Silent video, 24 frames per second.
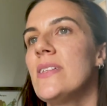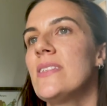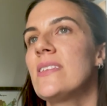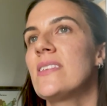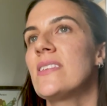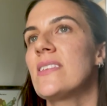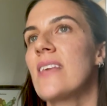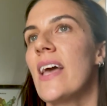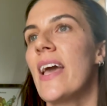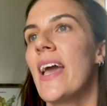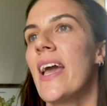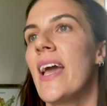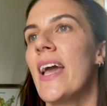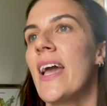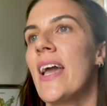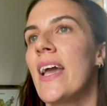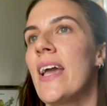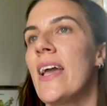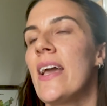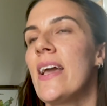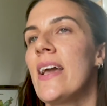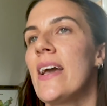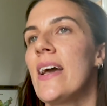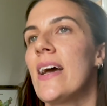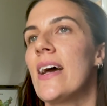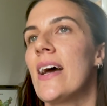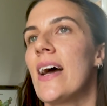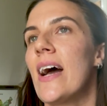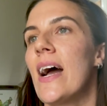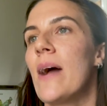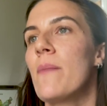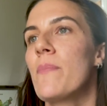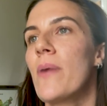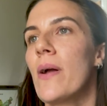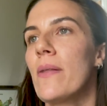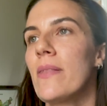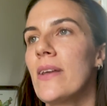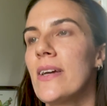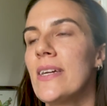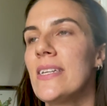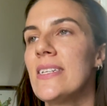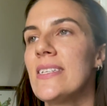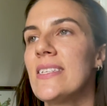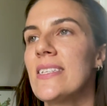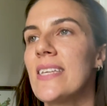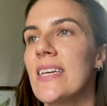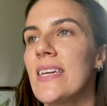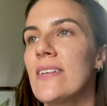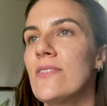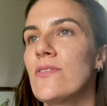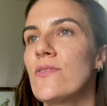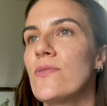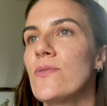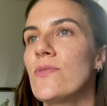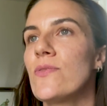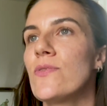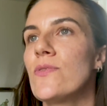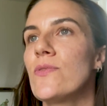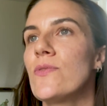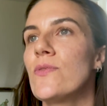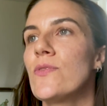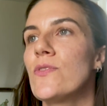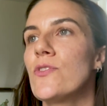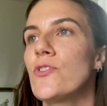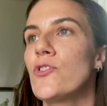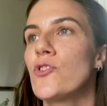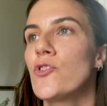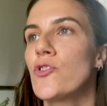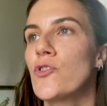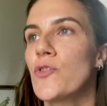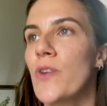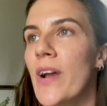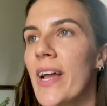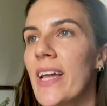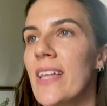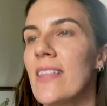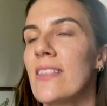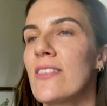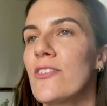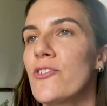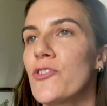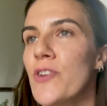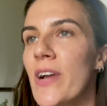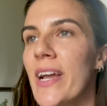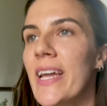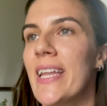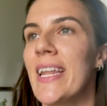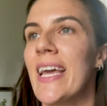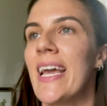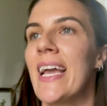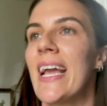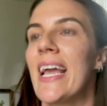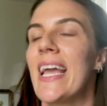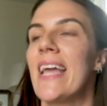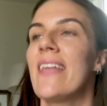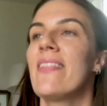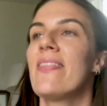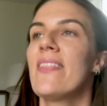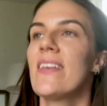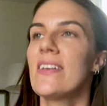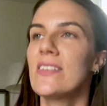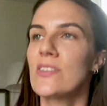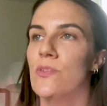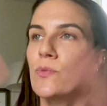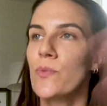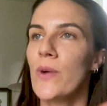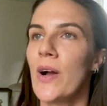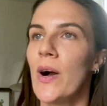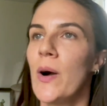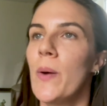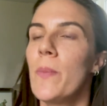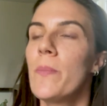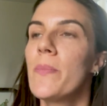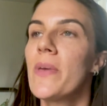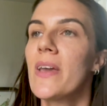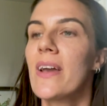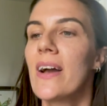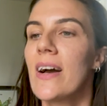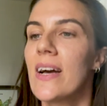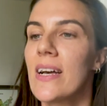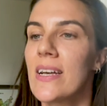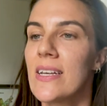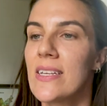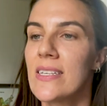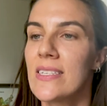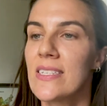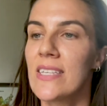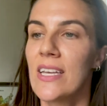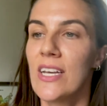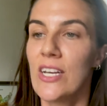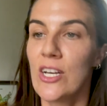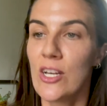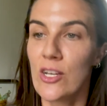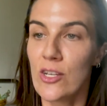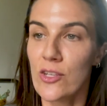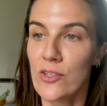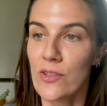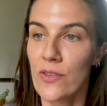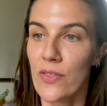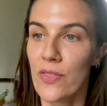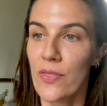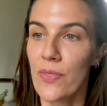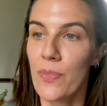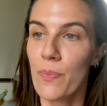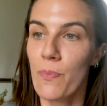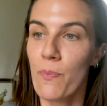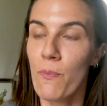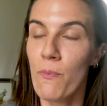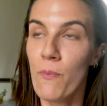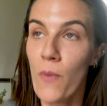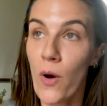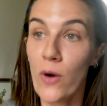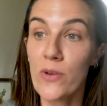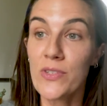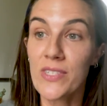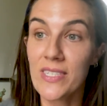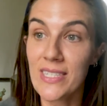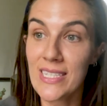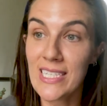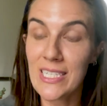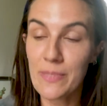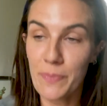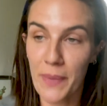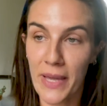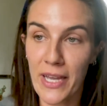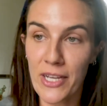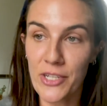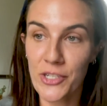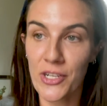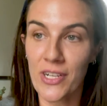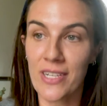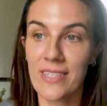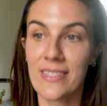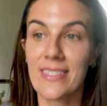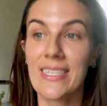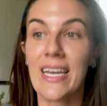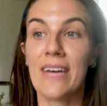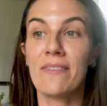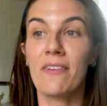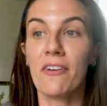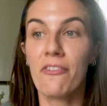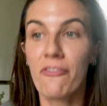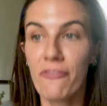would say, I'm probably going to say strength training in this realm because most of these patients have